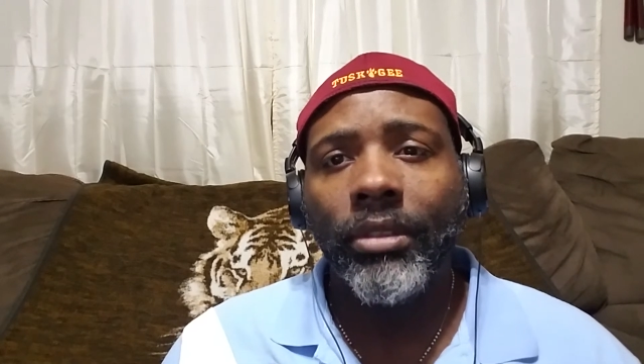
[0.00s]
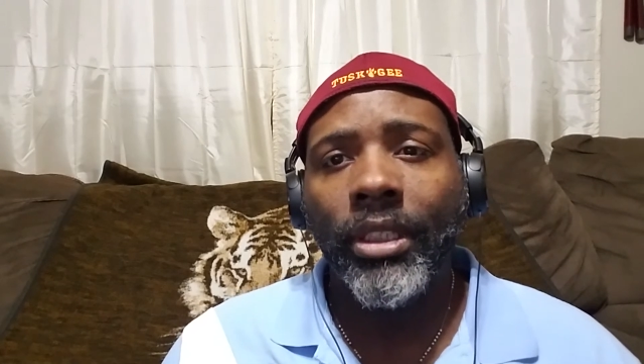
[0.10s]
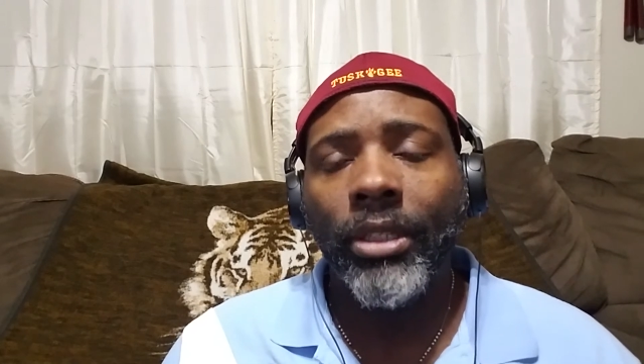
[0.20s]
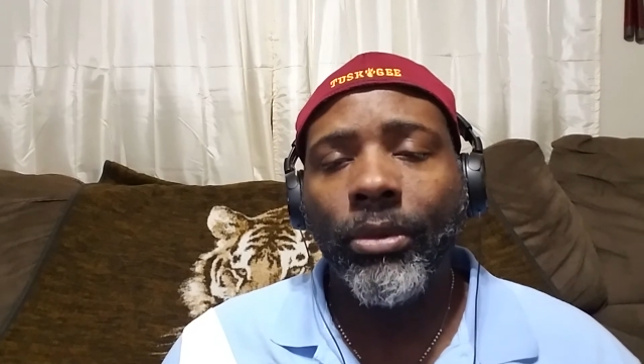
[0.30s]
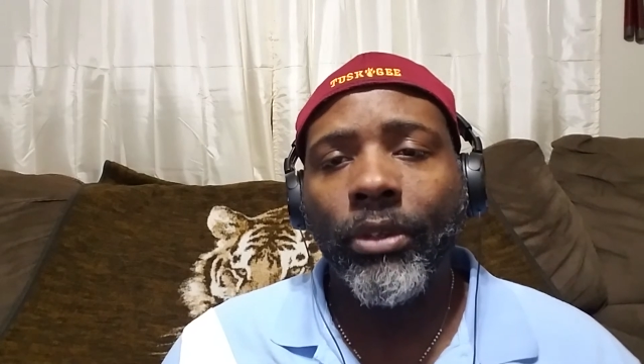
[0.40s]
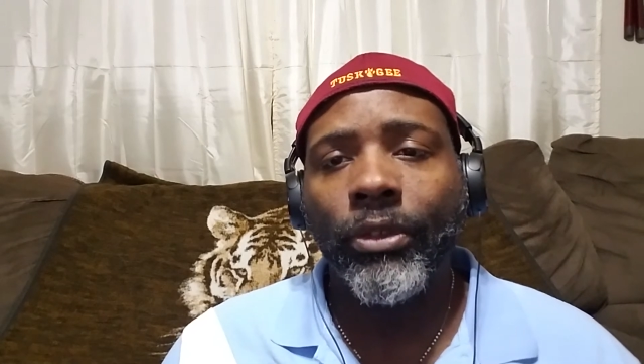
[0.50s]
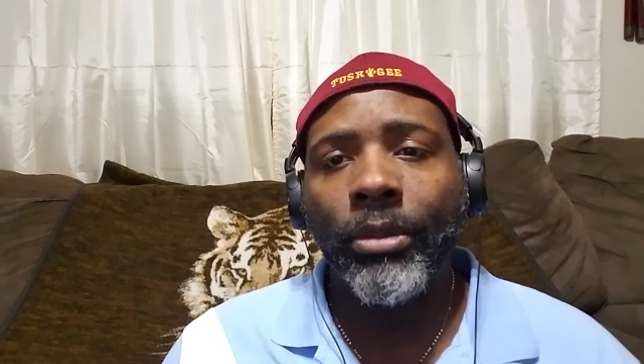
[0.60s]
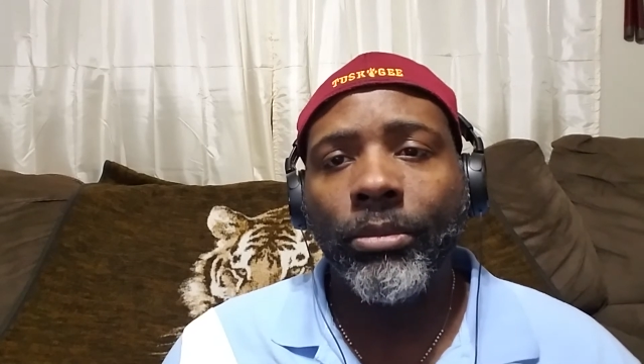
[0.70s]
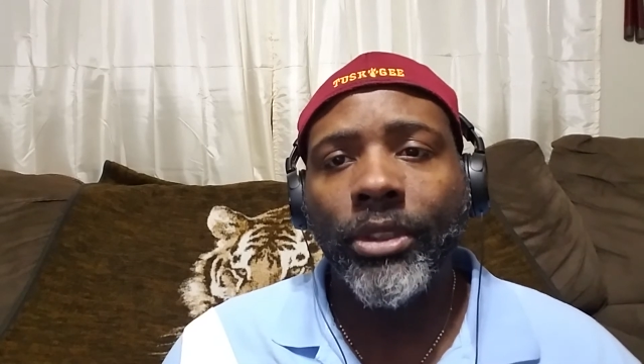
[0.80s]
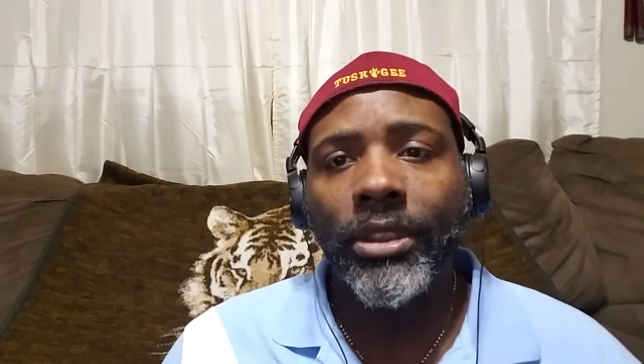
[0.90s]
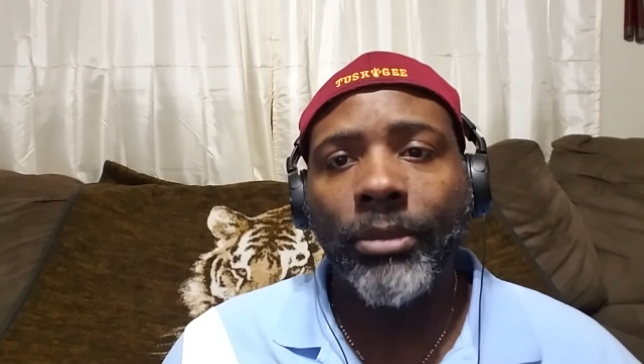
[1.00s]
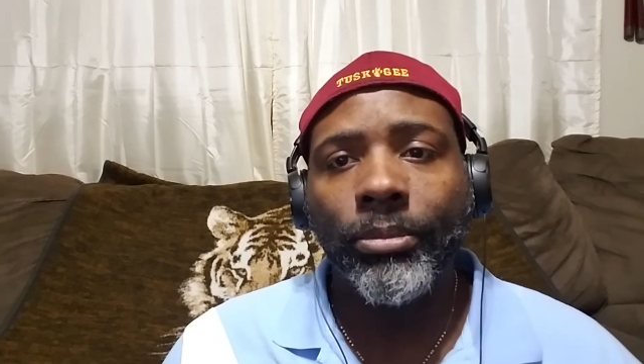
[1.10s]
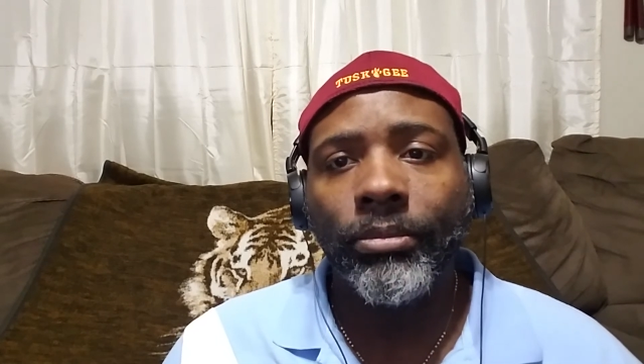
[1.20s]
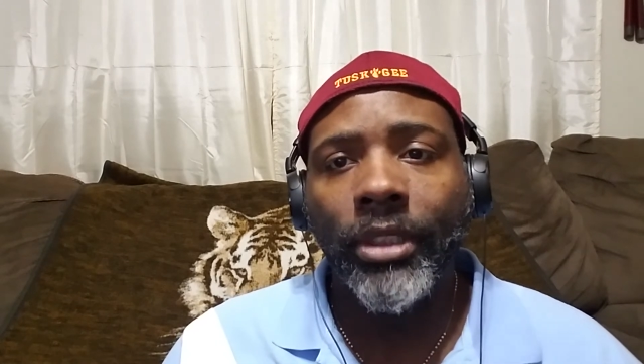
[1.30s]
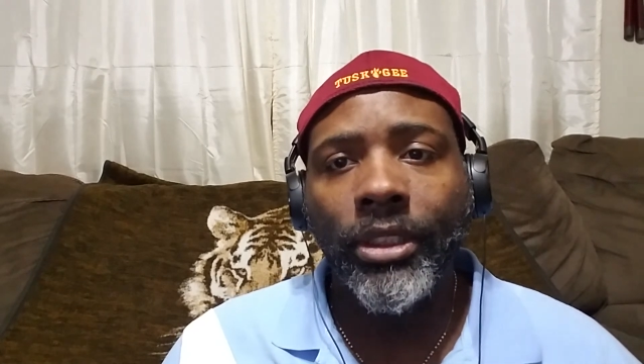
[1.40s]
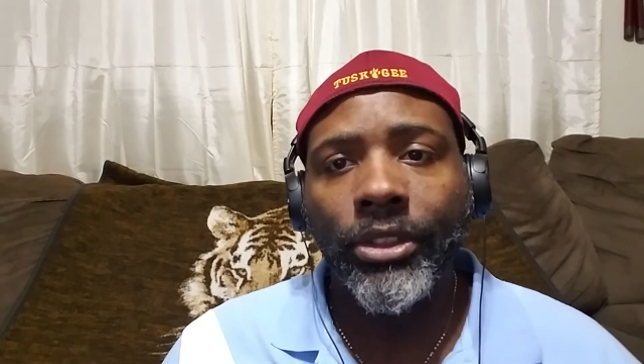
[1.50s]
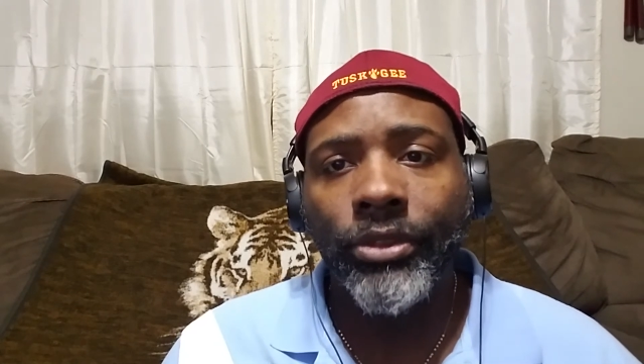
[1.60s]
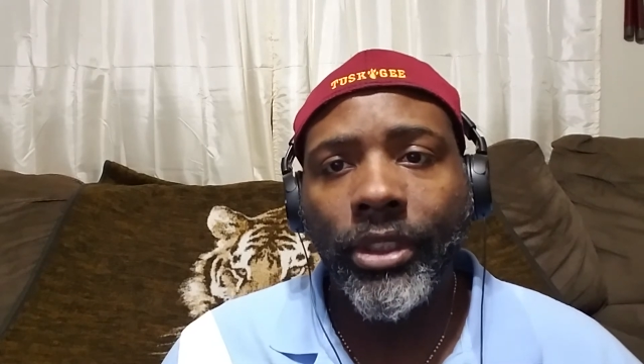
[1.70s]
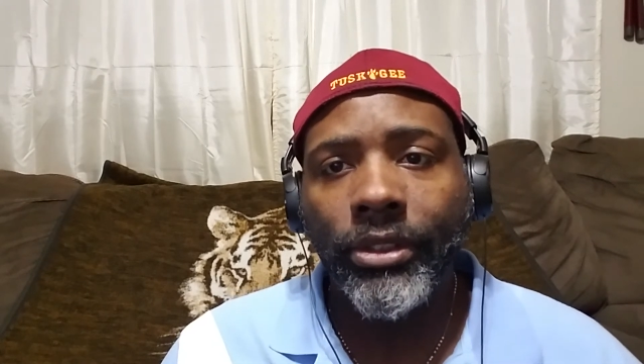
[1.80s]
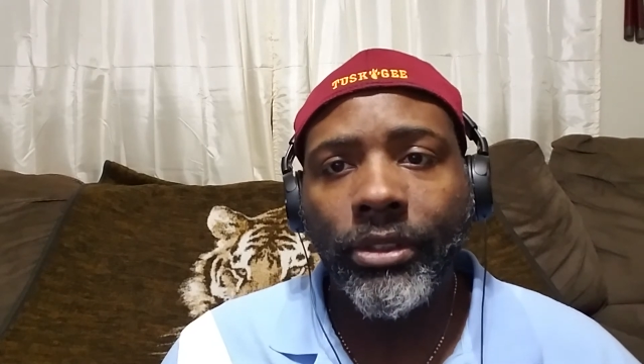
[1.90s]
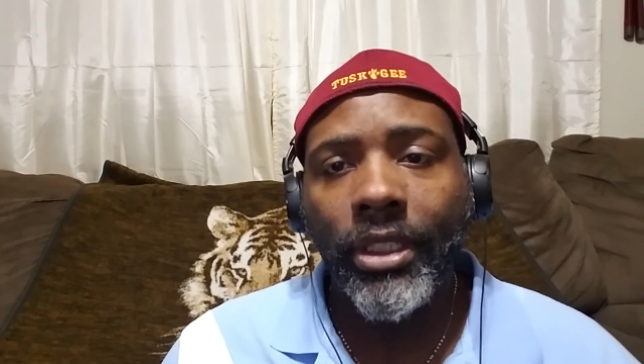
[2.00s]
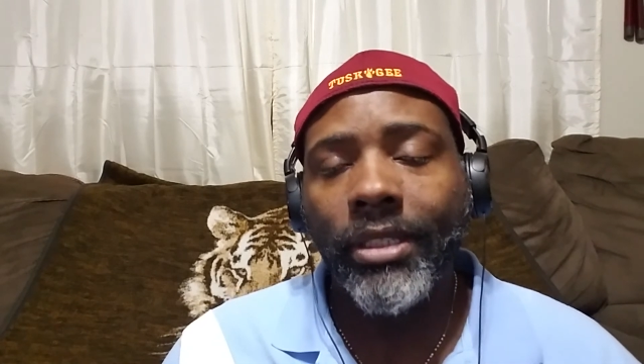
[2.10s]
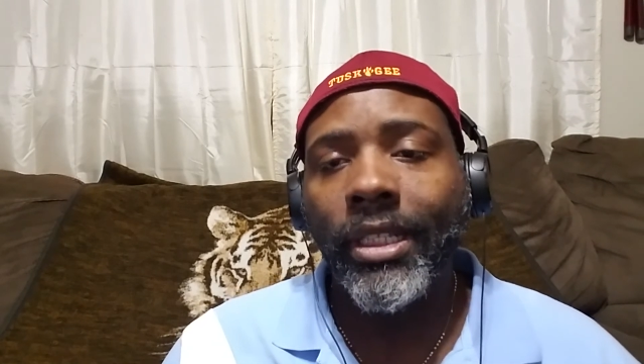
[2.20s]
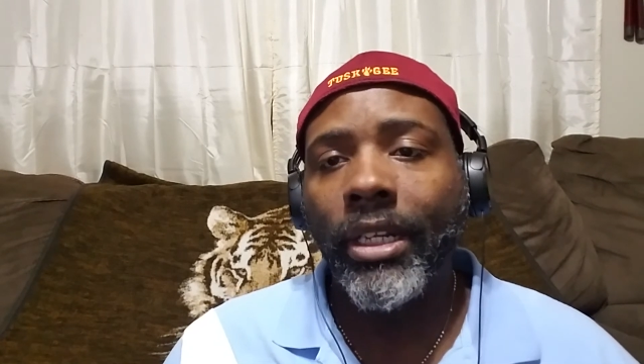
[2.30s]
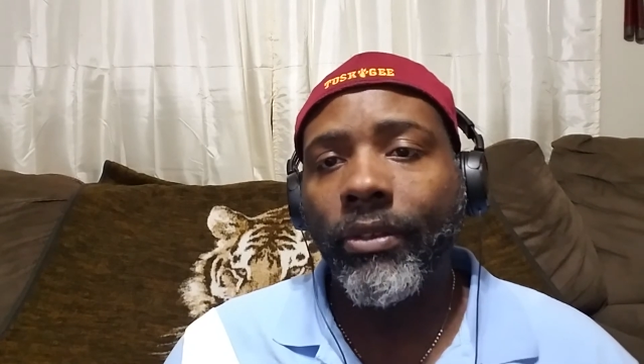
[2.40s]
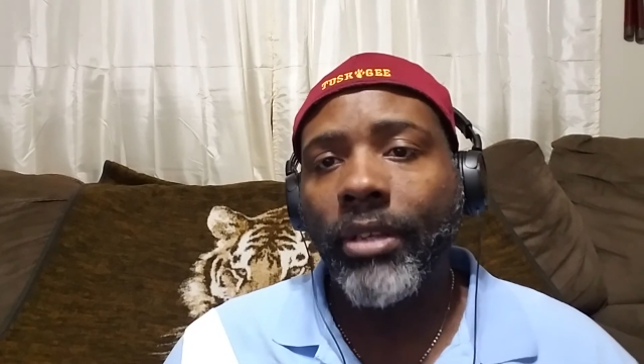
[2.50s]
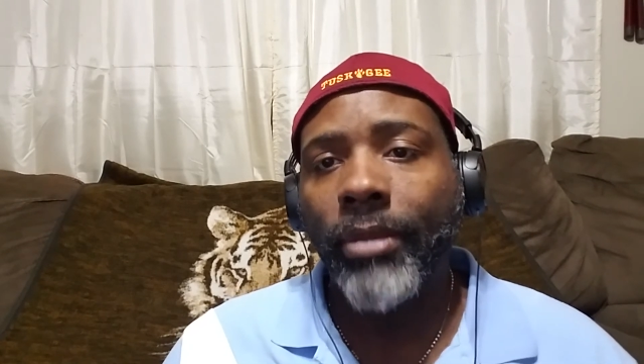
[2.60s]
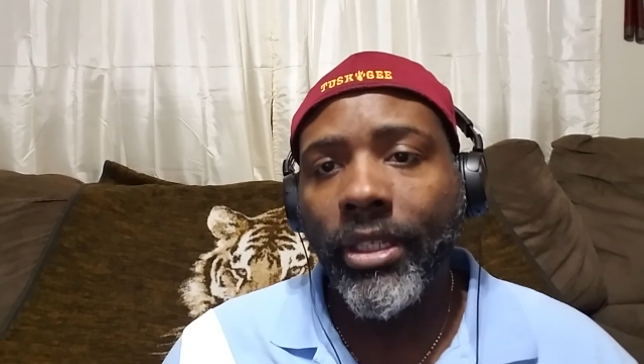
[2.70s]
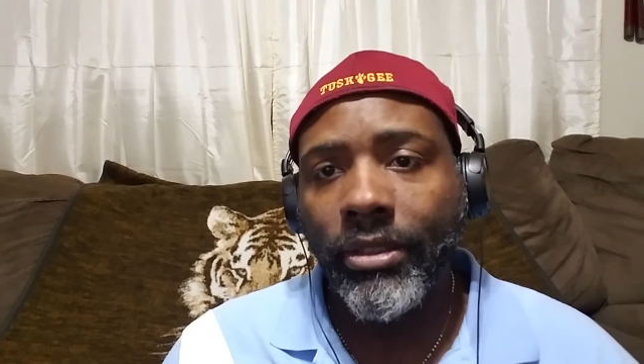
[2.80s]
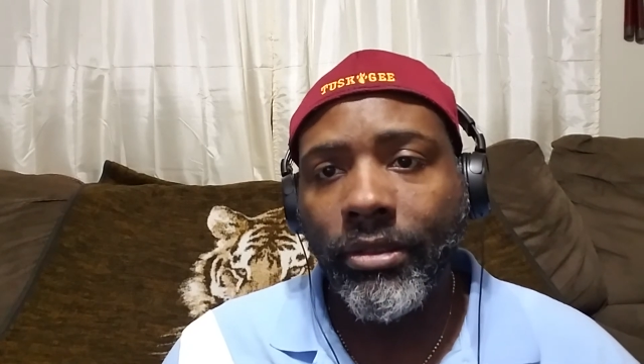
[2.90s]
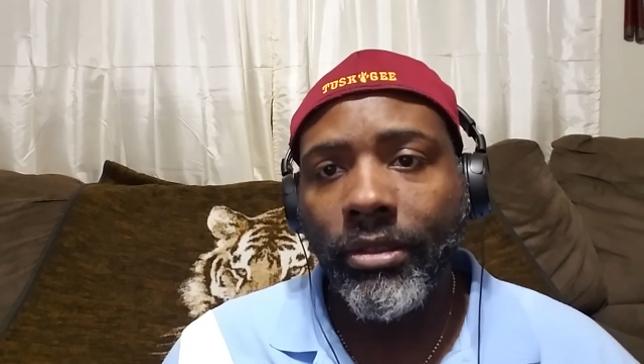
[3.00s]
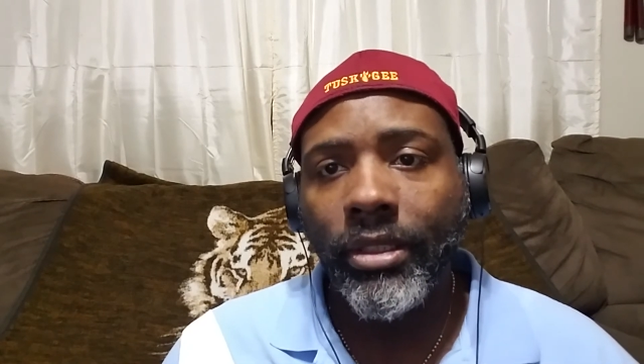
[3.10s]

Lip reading: anywhere from just an instructor that's not a grandmaster